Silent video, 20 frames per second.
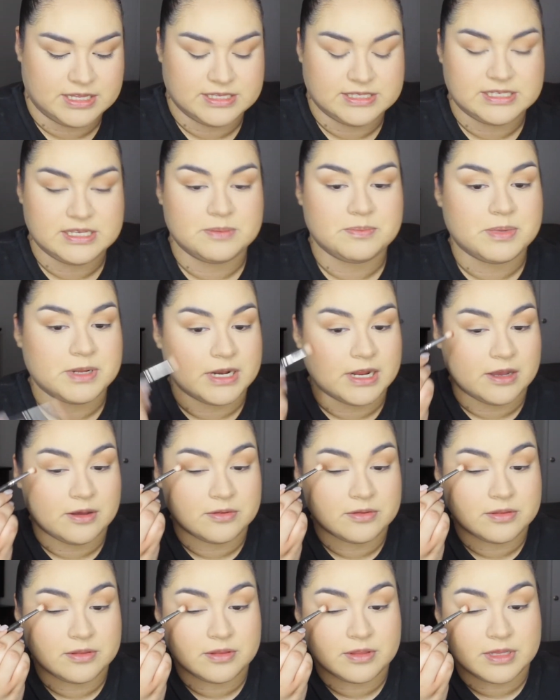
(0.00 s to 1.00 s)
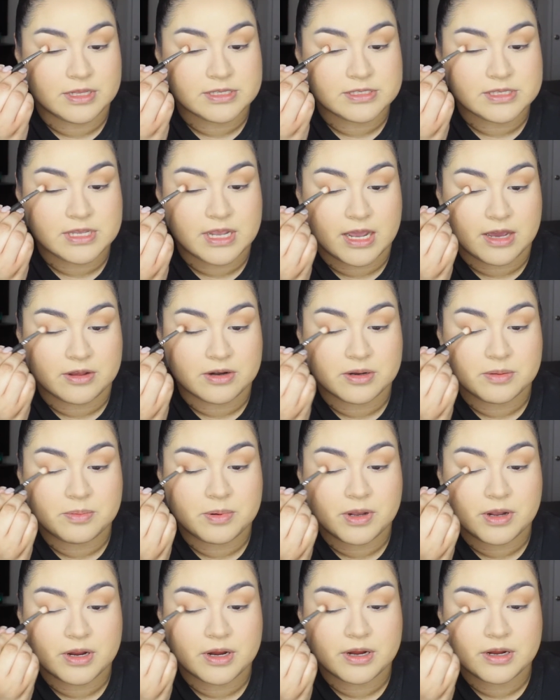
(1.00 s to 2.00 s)
Deepen out this outer
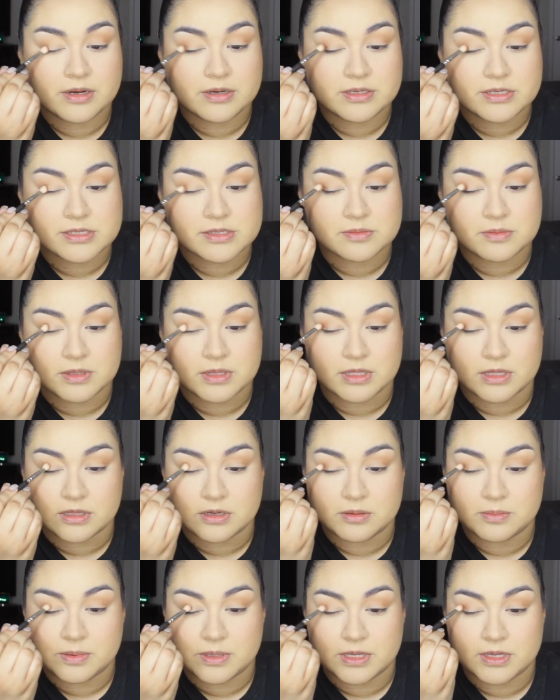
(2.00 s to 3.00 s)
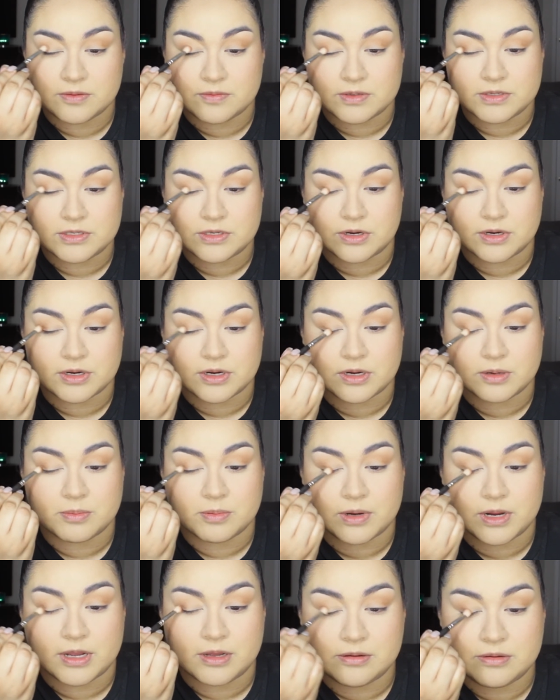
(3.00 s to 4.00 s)
part just with a little bit of a darker
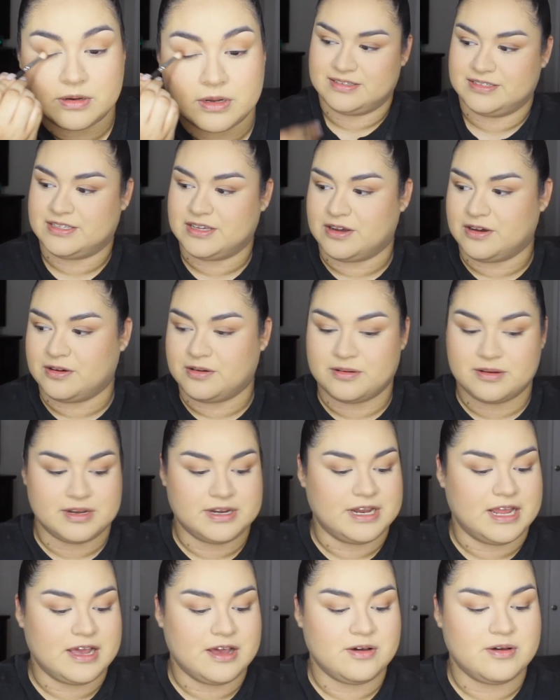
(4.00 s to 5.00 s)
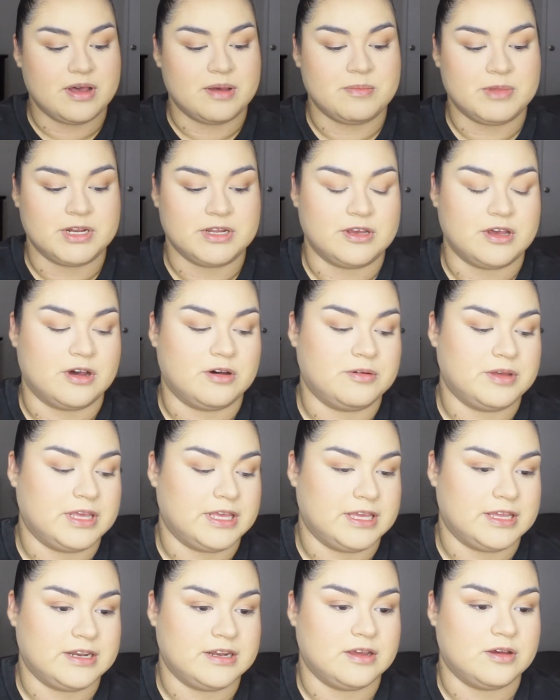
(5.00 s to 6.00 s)
brown. So now I'm gonna go
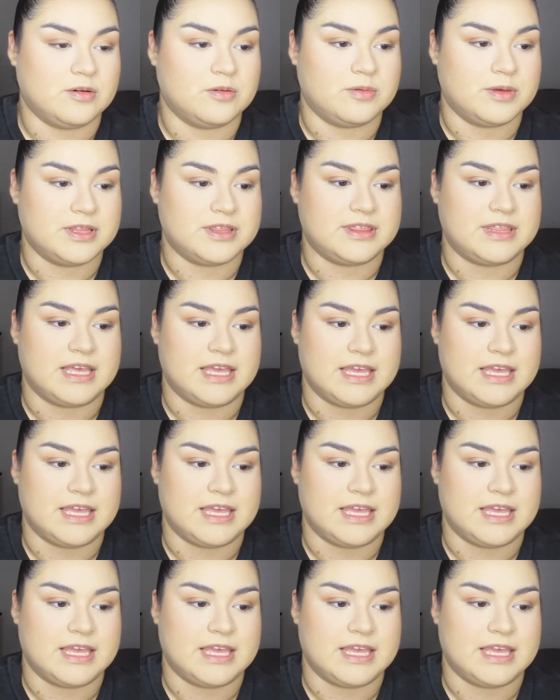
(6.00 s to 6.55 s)
in with